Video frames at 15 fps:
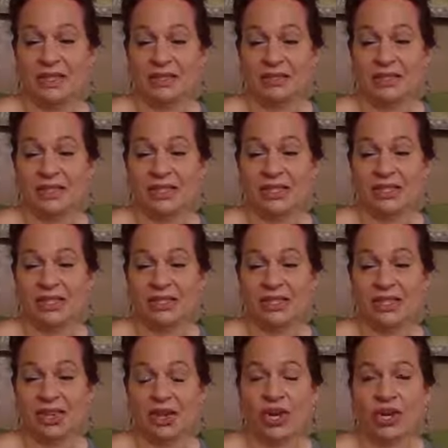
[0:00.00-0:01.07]
have been
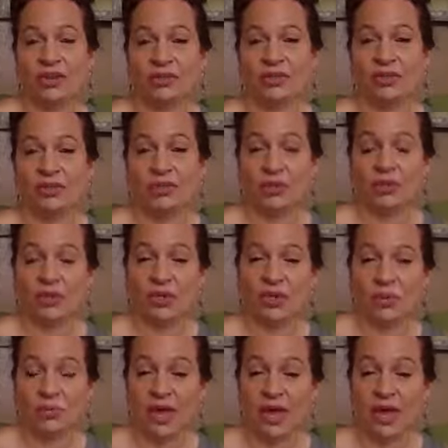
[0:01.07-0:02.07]
teaching on or something you want to go